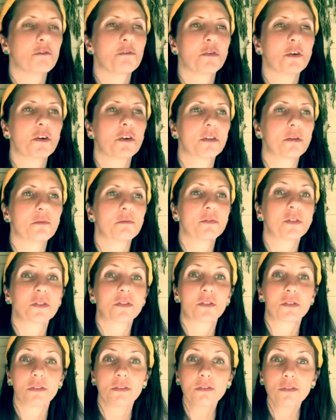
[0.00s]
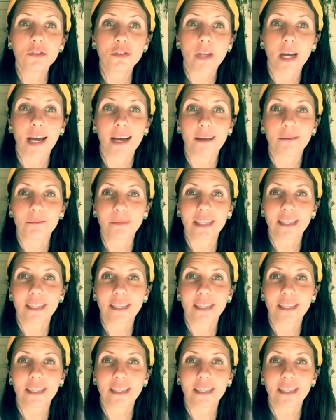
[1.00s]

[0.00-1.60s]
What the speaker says: for the sunshine,